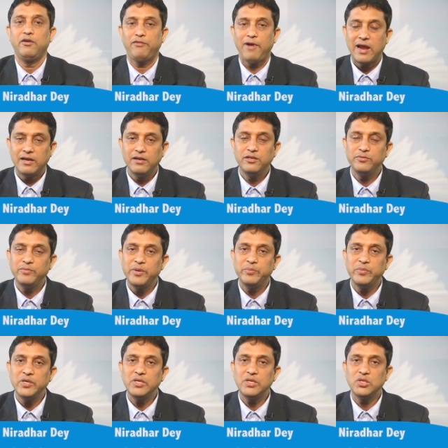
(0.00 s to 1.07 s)
faculty
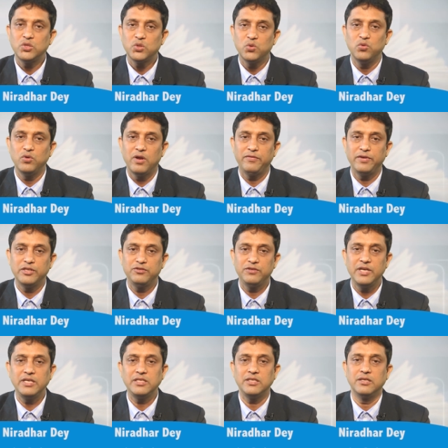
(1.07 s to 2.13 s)
member, School of
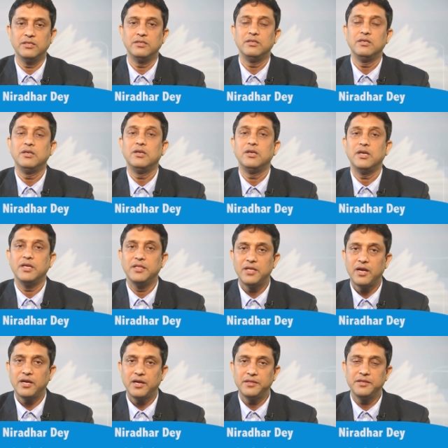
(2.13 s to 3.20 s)
Education,
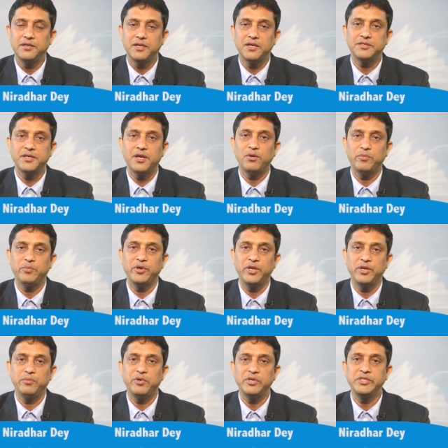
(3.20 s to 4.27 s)
Indira Gandhi National Open
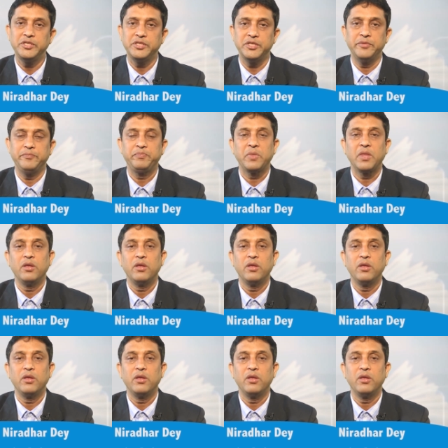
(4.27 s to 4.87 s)
University.